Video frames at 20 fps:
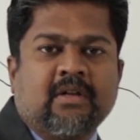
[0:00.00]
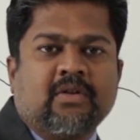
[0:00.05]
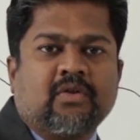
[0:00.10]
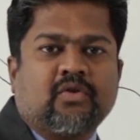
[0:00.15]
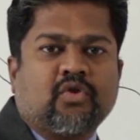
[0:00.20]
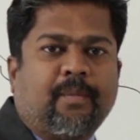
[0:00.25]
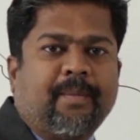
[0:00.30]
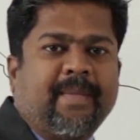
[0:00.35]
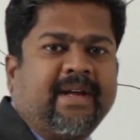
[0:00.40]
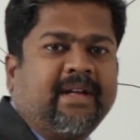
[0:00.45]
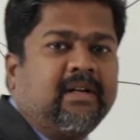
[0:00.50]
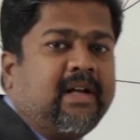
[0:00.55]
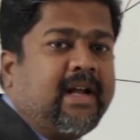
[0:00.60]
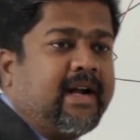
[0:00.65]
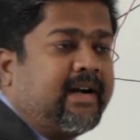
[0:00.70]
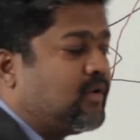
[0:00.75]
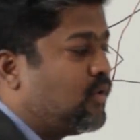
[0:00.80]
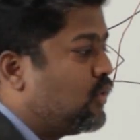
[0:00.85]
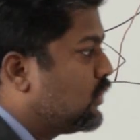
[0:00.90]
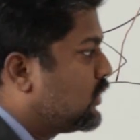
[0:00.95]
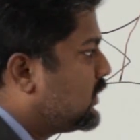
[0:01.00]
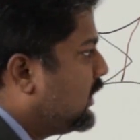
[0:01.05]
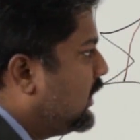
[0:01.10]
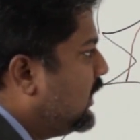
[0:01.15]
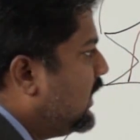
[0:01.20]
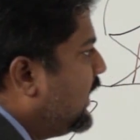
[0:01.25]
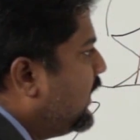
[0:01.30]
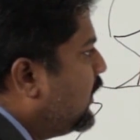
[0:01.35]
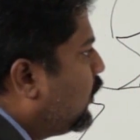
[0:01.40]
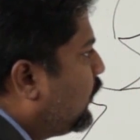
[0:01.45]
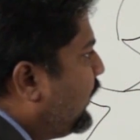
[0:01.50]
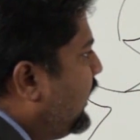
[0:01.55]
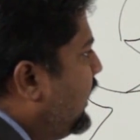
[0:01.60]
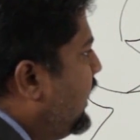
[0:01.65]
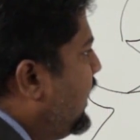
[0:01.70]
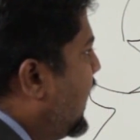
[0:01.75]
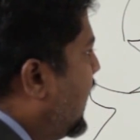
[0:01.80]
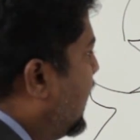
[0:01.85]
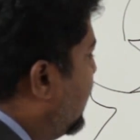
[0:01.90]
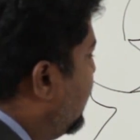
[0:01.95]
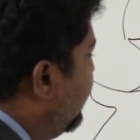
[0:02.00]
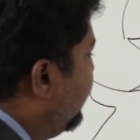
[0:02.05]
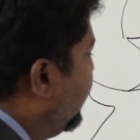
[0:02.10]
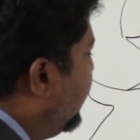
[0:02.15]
So mainland coastal line of India